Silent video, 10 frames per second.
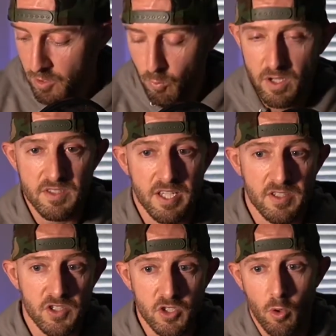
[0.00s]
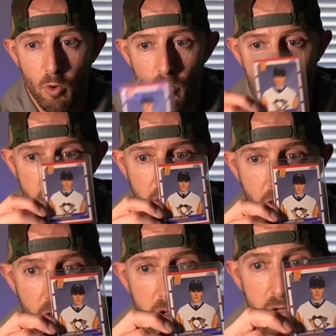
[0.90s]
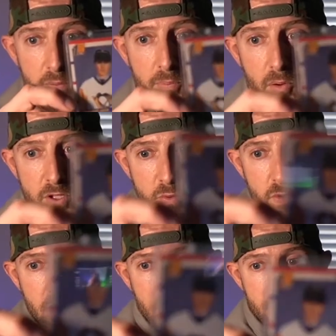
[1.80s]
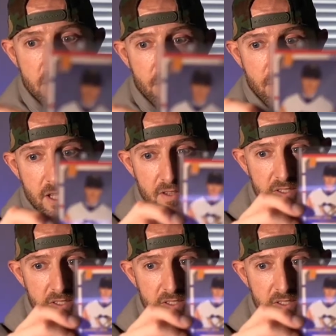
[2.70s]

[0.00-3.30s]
was his Score rookie card. Let me pull this one up and see if we can get this